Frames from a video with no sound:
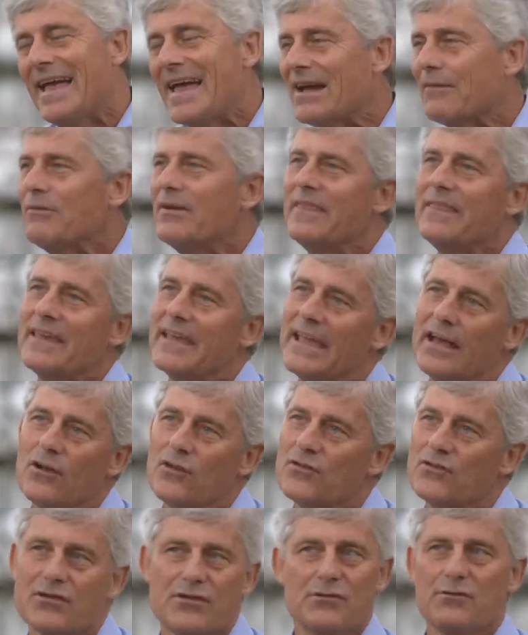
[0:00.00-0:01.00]
Everything
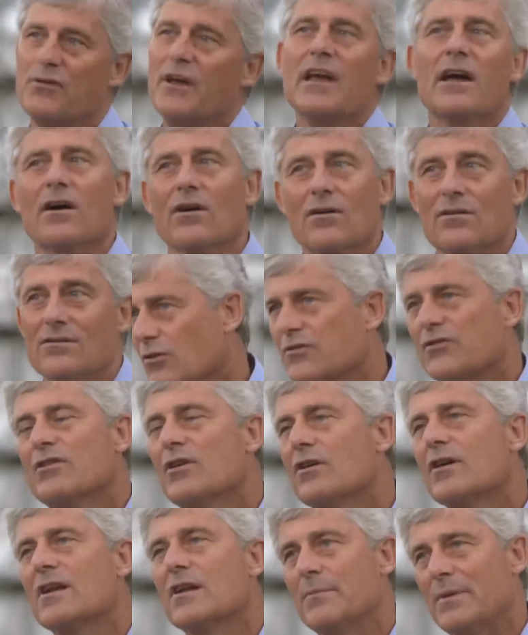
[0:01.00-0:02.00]
else can fail. You're
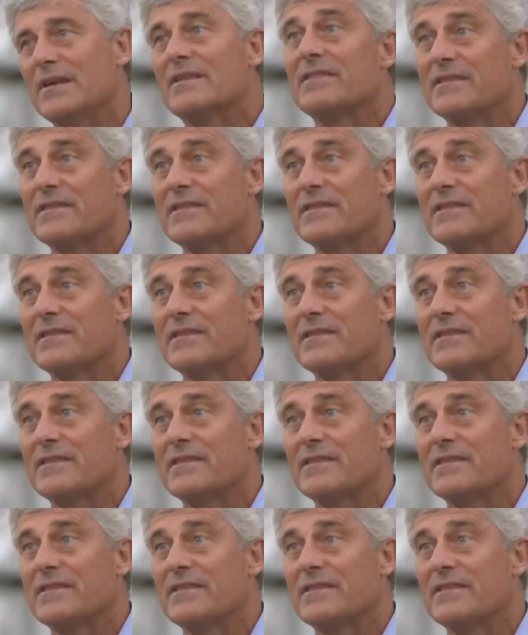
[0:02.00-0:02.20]
still gonna be